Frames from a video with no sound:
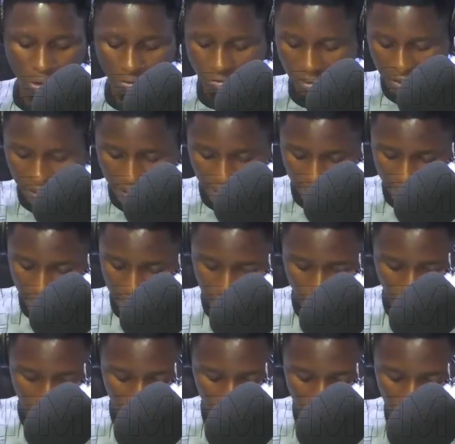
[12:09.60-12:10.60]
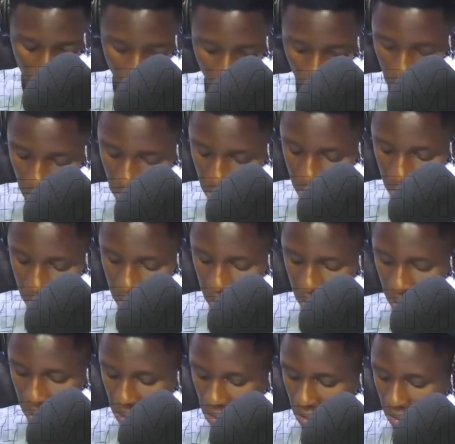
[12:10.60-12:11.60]
COVID-19 update, and we're
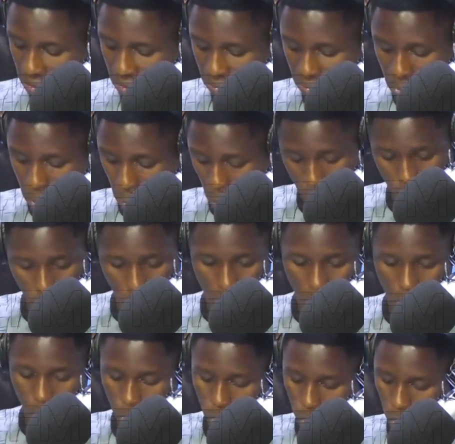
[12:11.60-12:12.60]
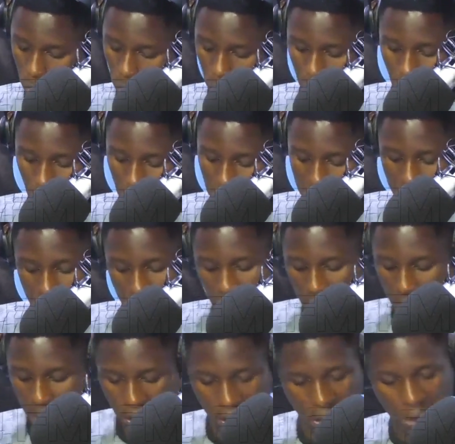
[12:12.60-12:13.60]
still talking to Mr.
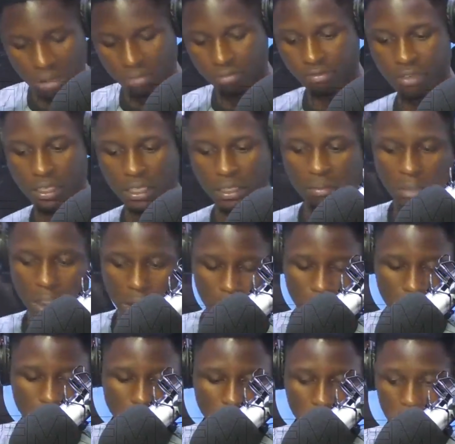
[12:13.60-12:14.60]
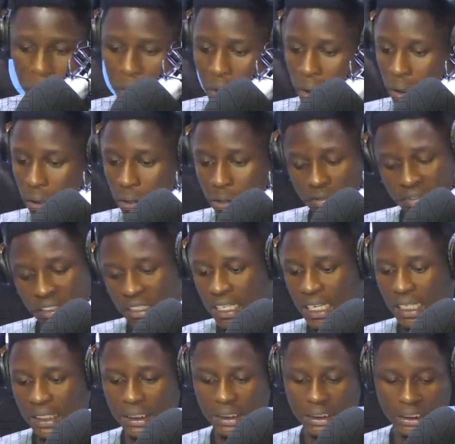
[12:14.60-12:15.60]
Slick, very much in the studio, a
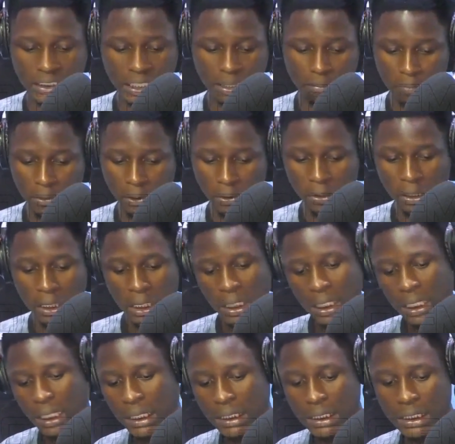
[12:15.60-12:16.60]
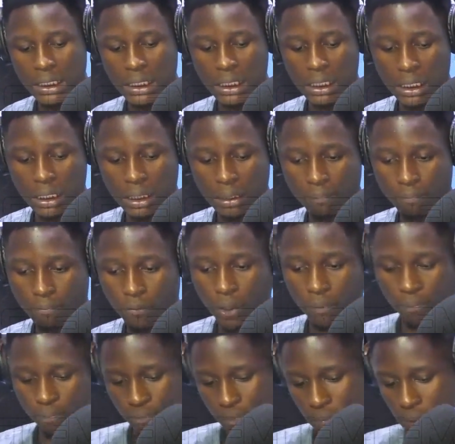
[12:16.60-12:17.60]
COVID-19 champion. And,
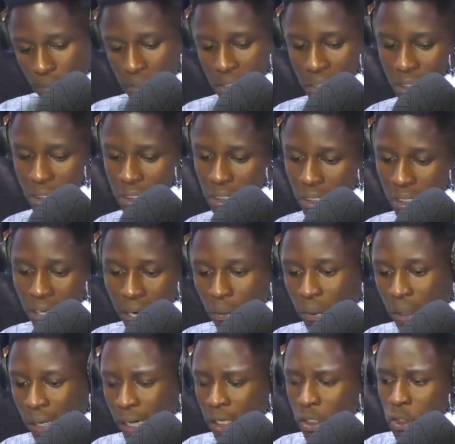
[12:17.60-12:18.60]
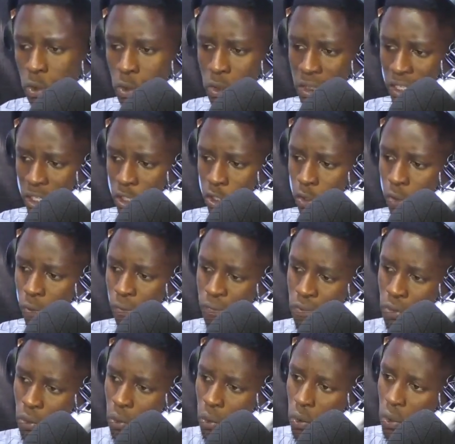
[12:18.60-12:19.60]
well, Mr. Slick, I would like to take you
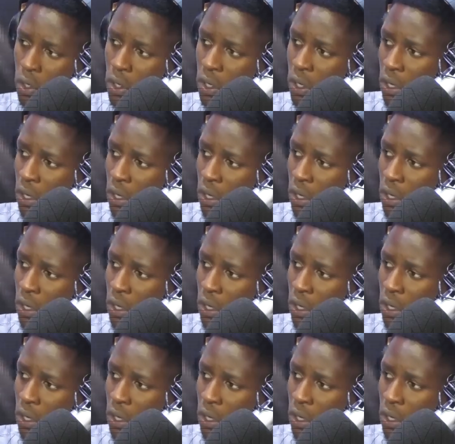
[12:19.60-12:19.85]
through